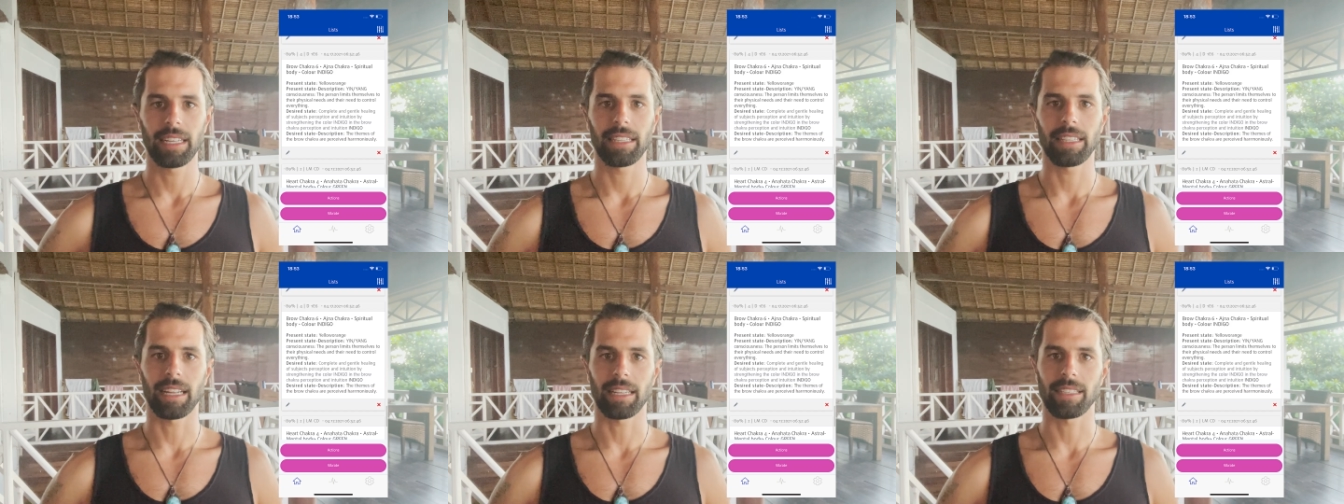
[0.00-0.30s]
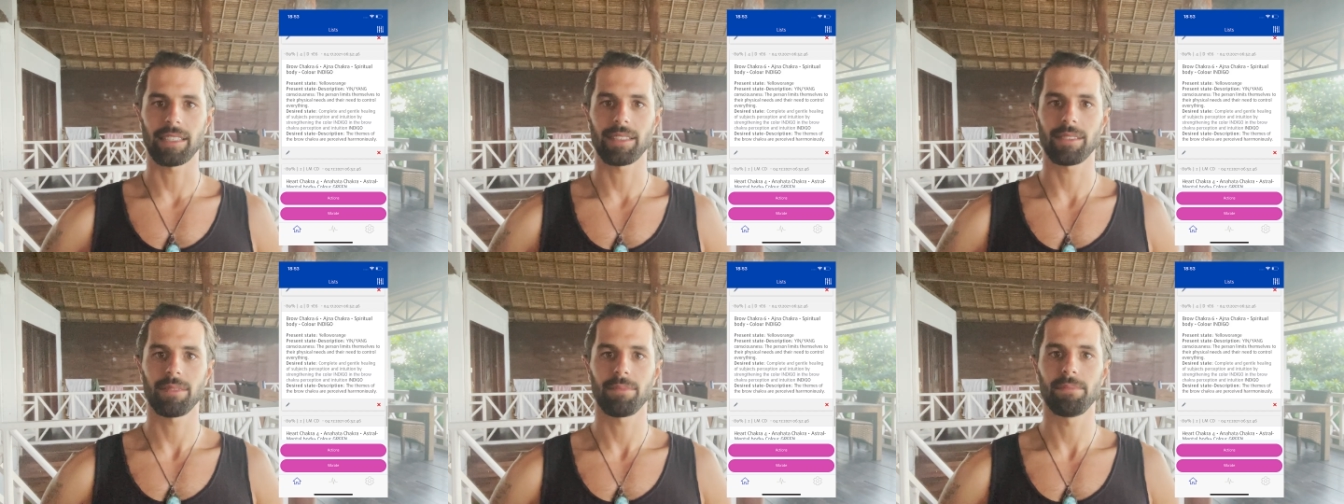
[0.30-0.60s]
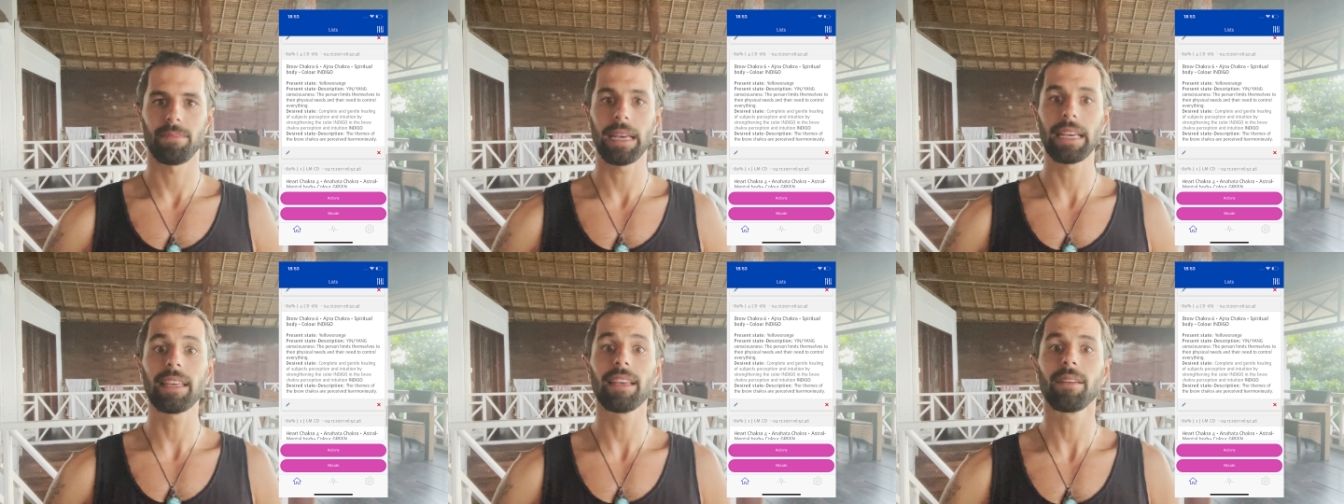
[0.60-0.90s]
that's
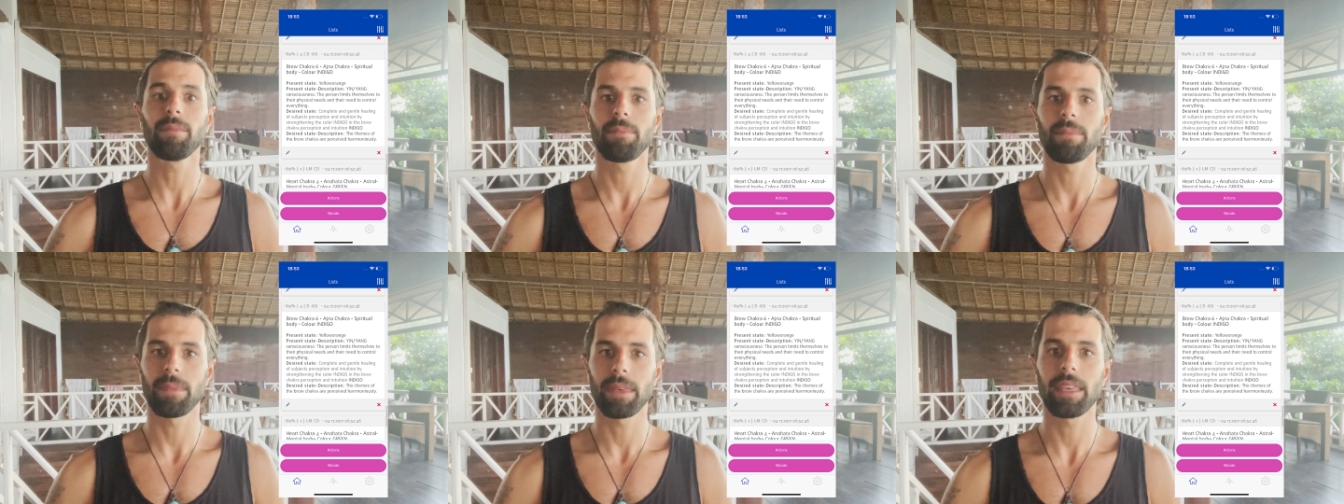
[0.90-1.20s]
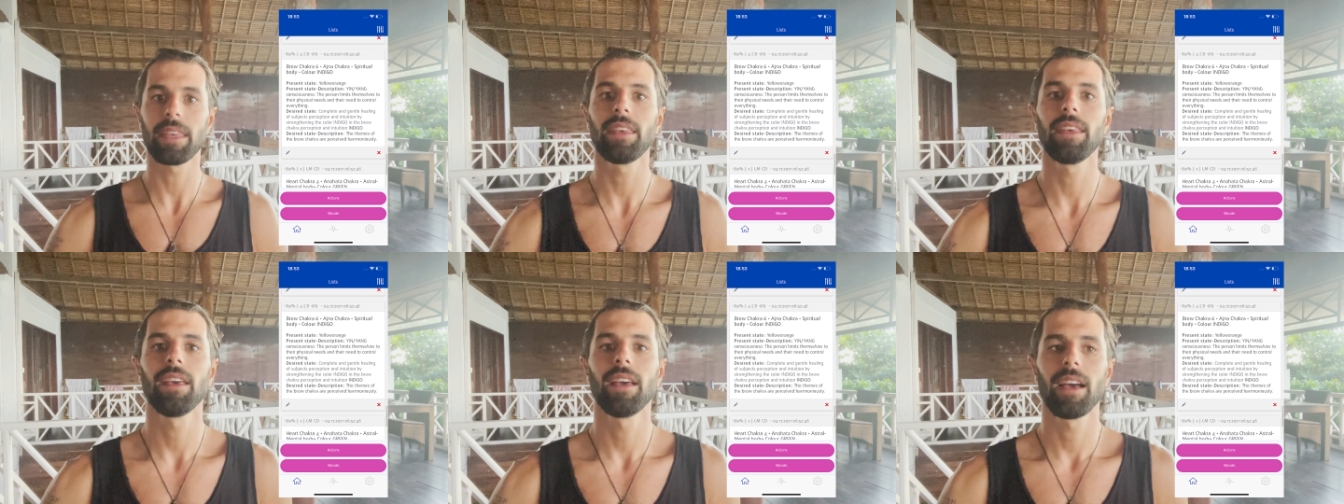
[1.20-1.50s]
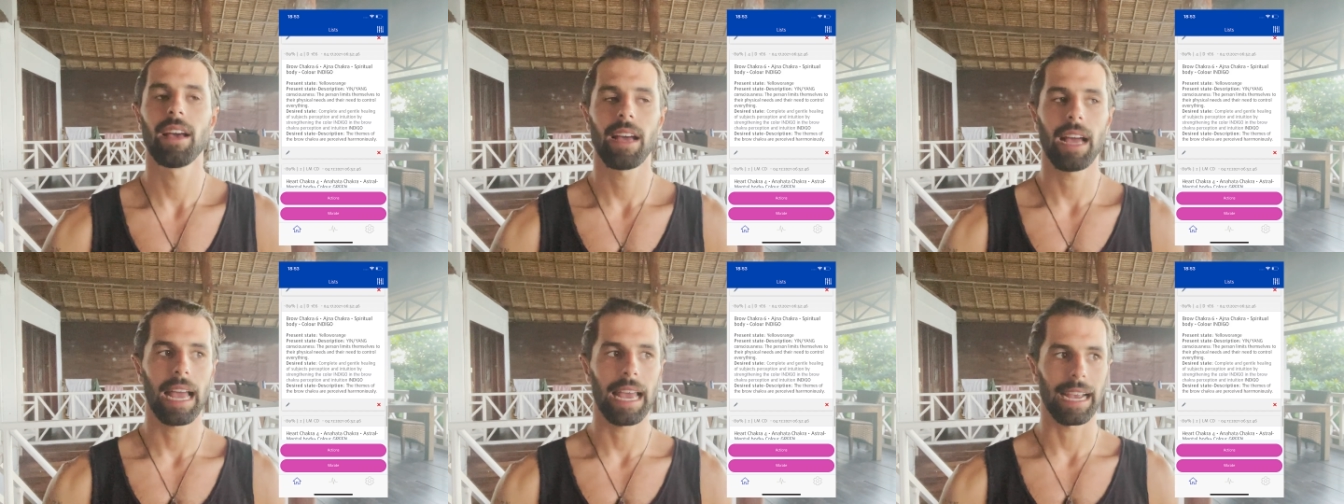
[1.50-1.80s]
making me
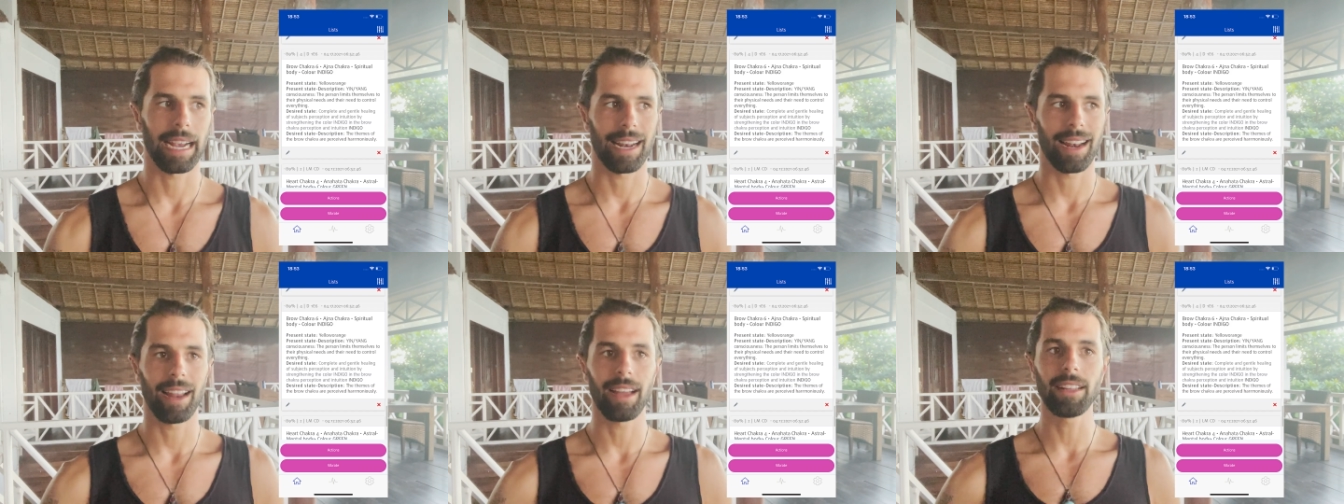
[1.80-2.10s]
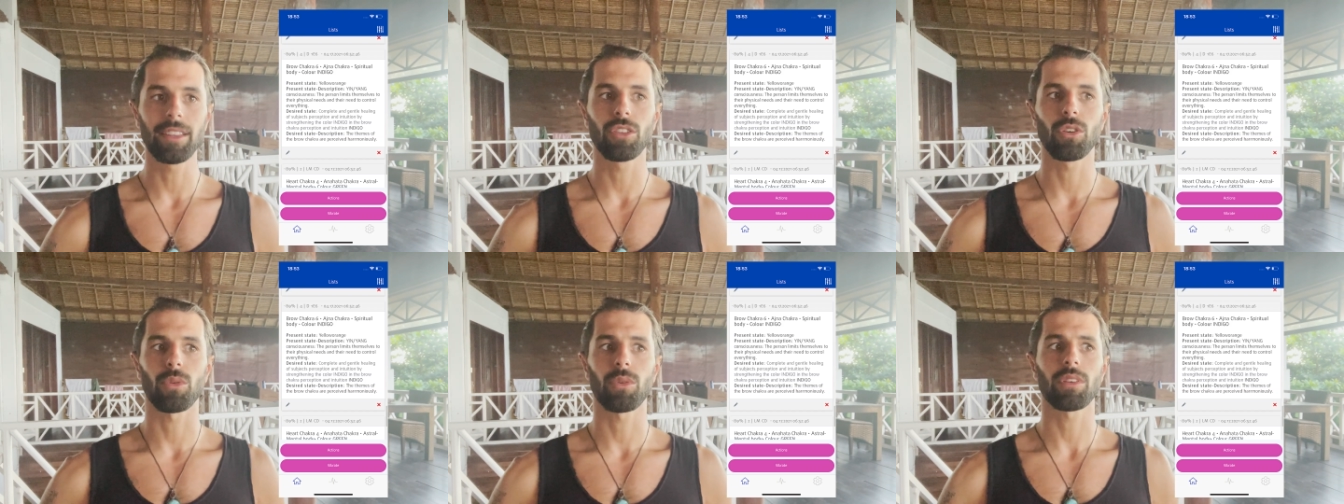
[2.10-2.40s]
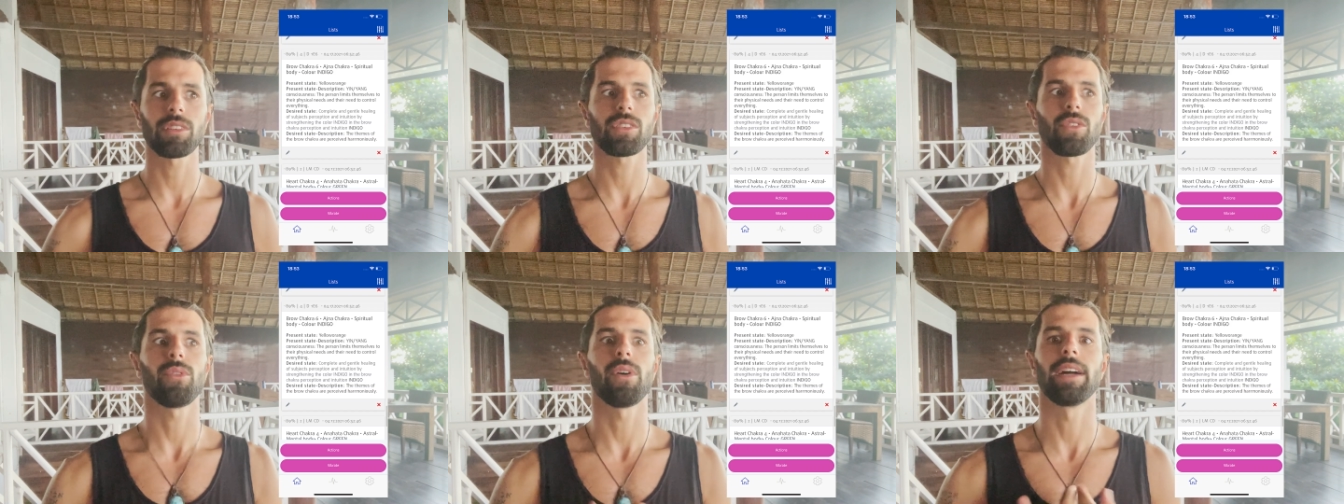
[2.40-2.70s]
inclined
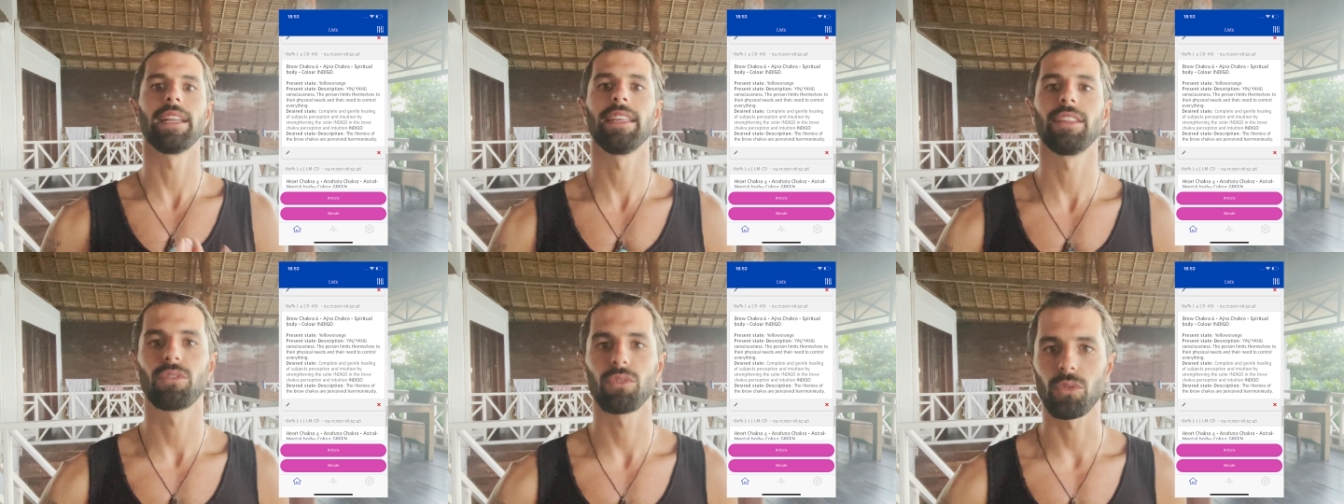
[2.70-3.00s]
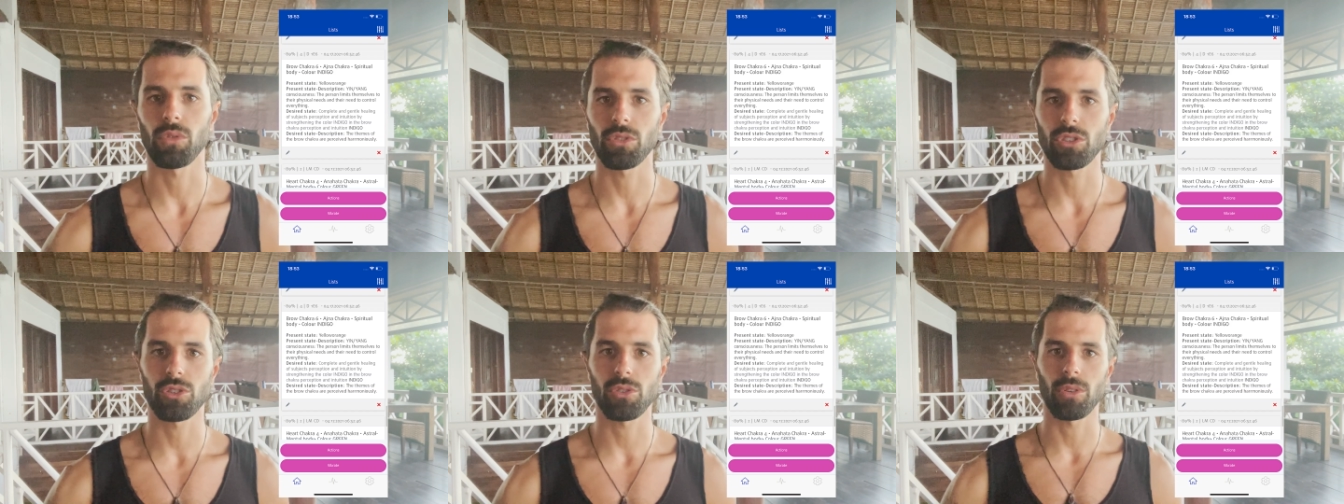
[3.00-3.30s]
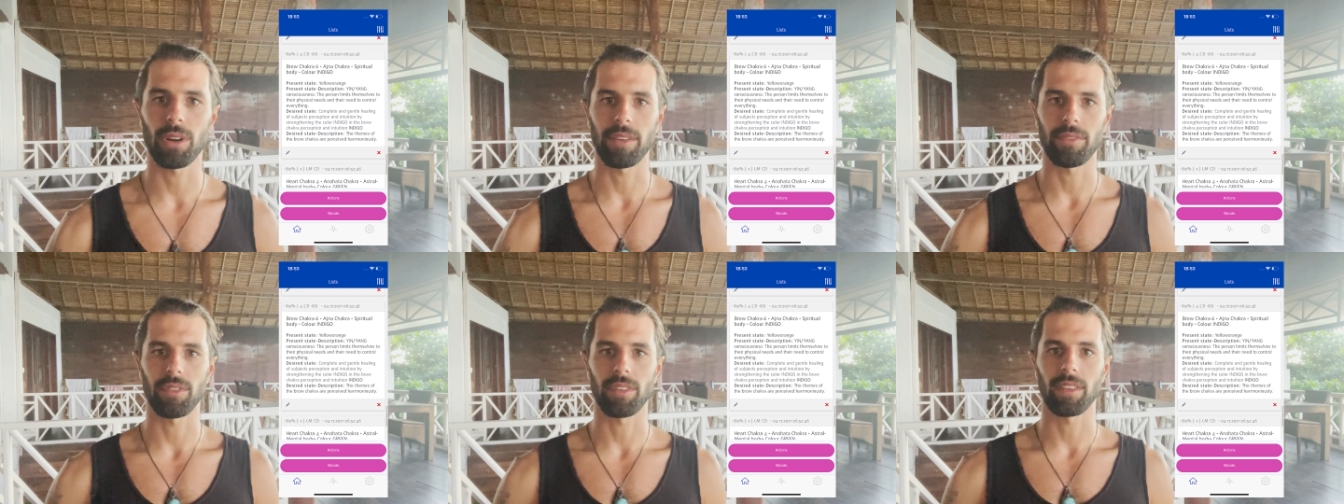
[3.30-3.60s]
towards, oh, I need to
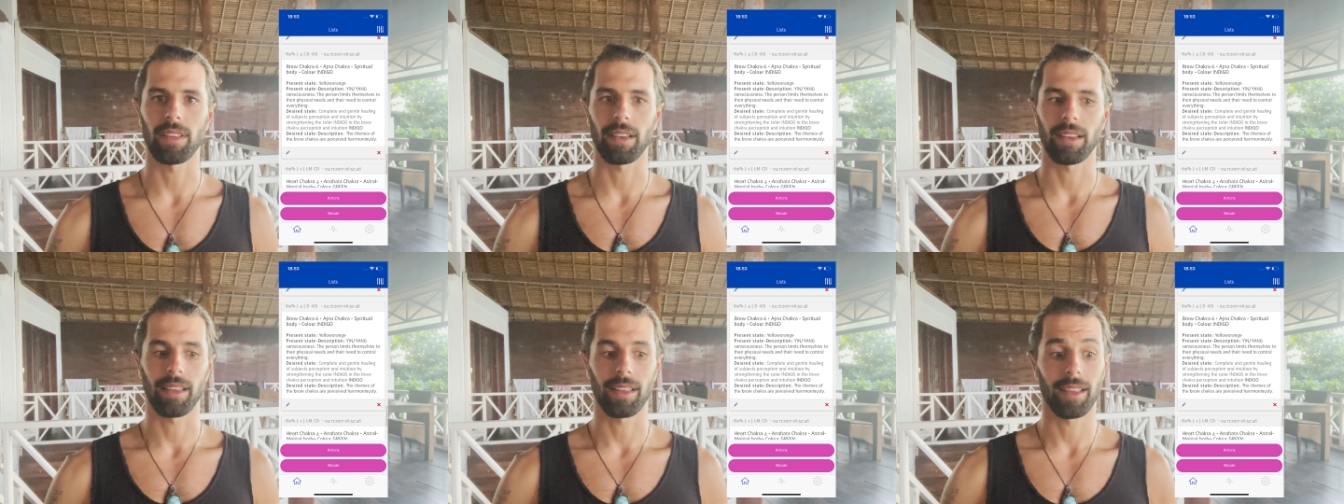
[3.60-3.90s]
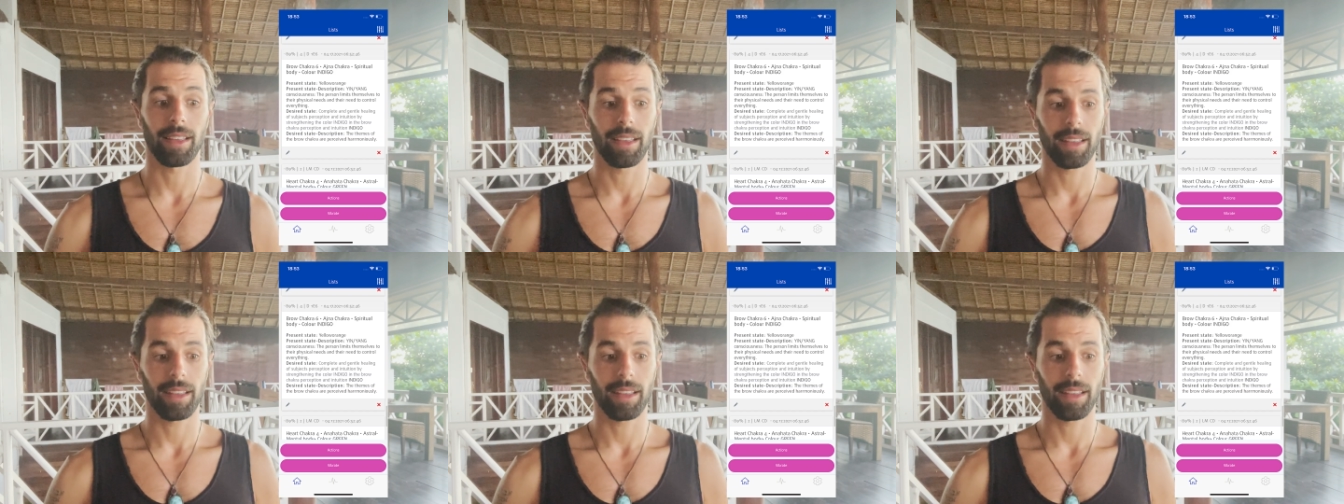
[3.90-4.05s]
control everything.